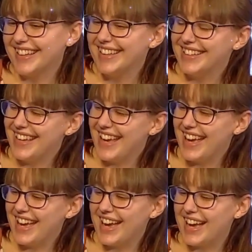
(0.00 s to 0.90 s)

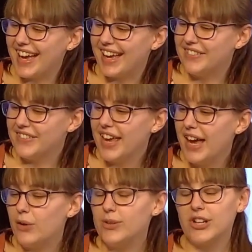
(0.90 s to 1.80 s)
Yeah. And we
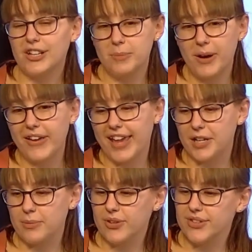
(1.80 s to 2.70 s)
talked about
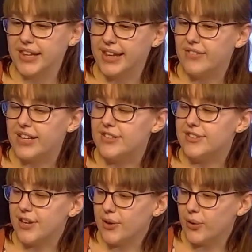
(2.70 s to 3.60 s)
animals that live at
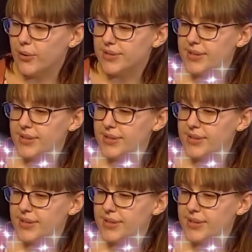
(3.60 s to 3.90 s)
zoos,